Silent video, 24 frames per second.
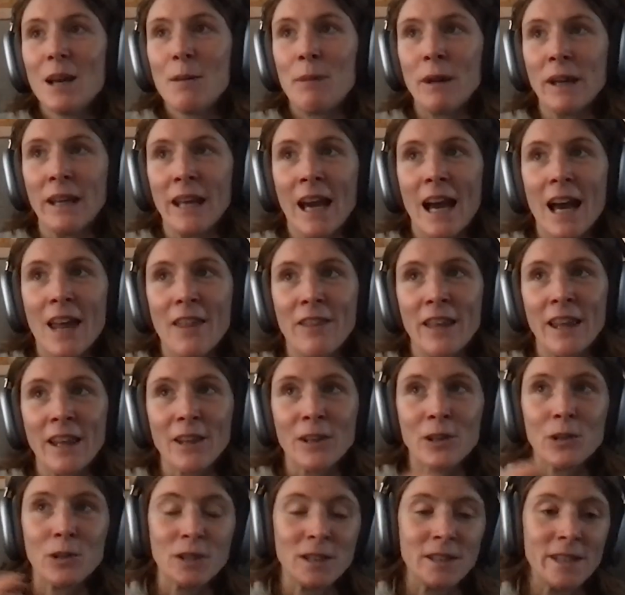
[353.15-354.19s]
But yeah, I
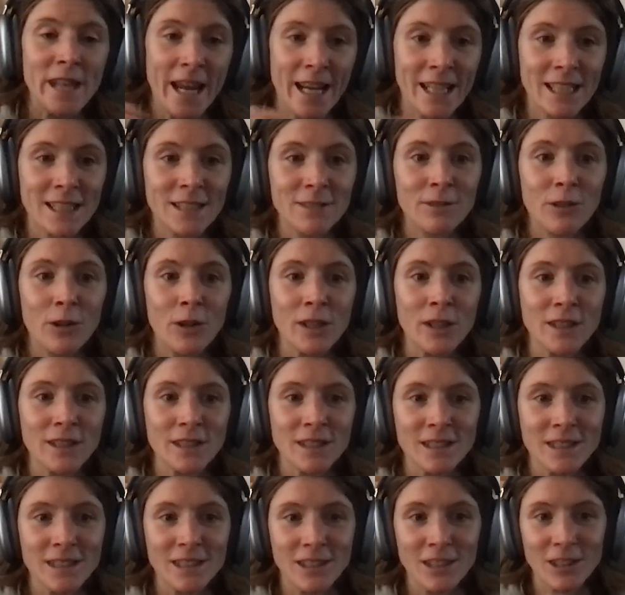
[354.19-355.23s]
think those negative
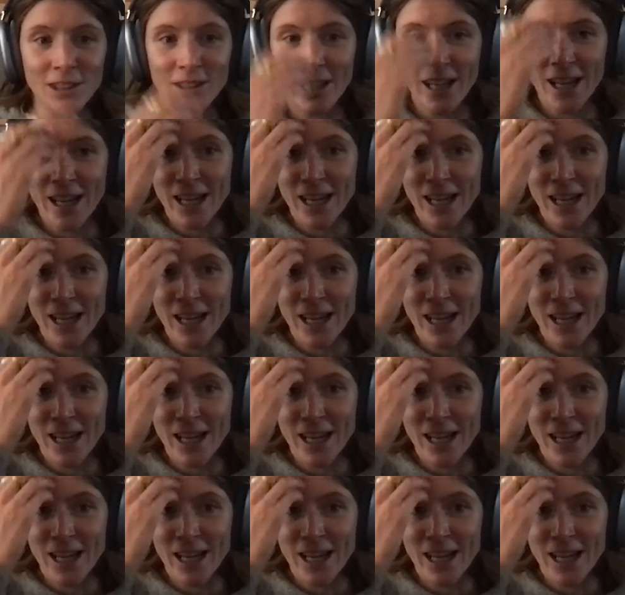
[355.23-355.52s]
voices